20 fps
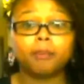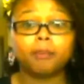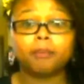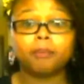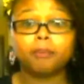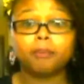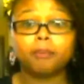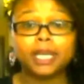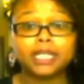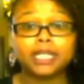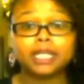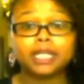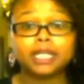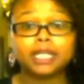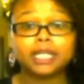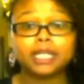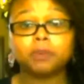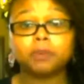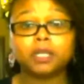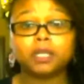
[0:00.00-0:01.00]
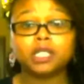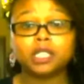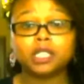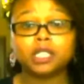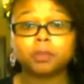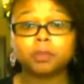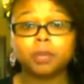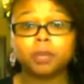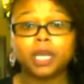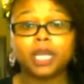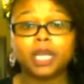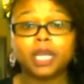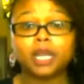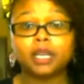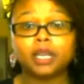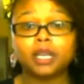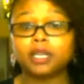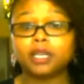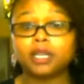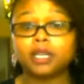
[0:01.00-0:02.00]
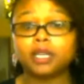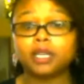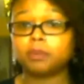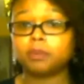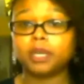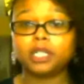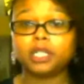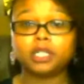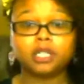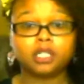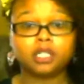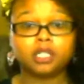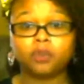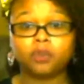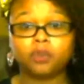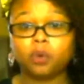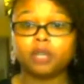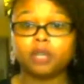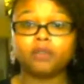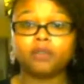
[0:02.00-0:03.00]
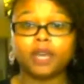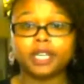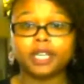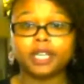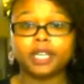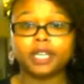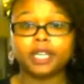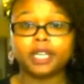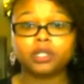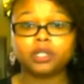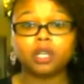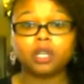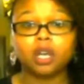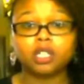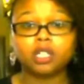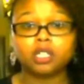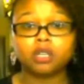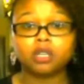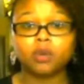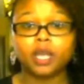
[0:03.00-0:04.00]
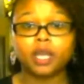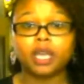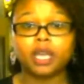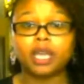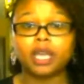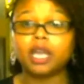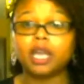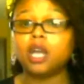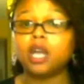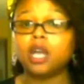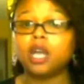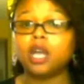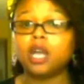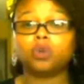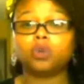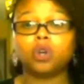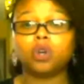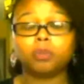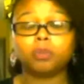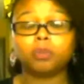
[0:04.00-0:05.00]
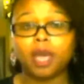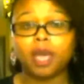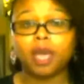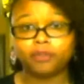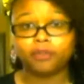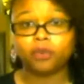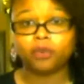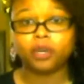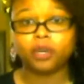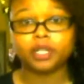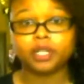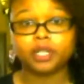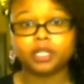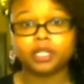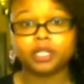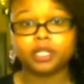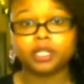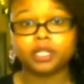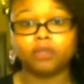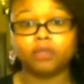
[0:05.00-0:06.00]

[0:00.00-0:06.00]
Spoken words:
Basically, this business plan, as much as it's for an investor, it's also a roadmap for yourself.